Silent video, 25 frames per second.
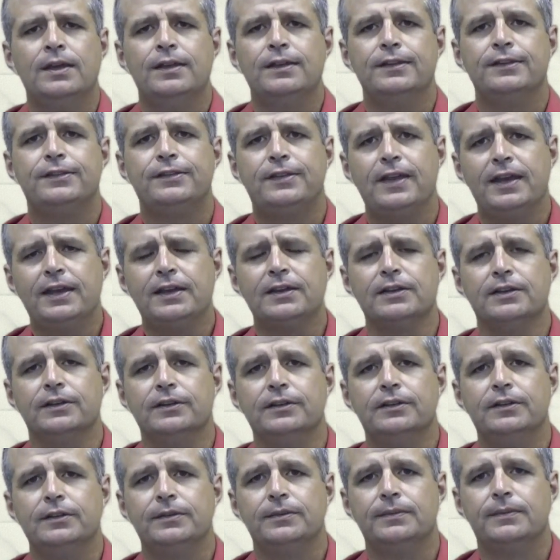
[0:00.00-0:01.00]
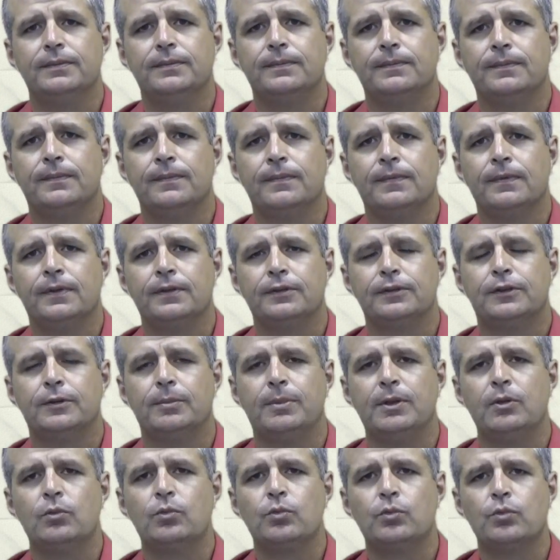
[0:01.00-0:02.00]
Second, to
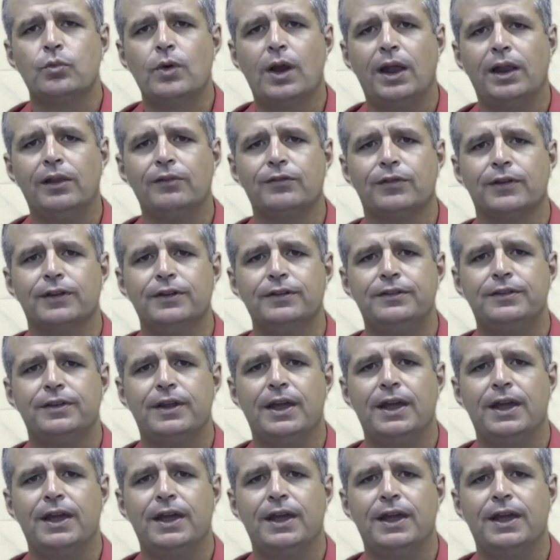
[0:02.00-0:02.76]
be relevant,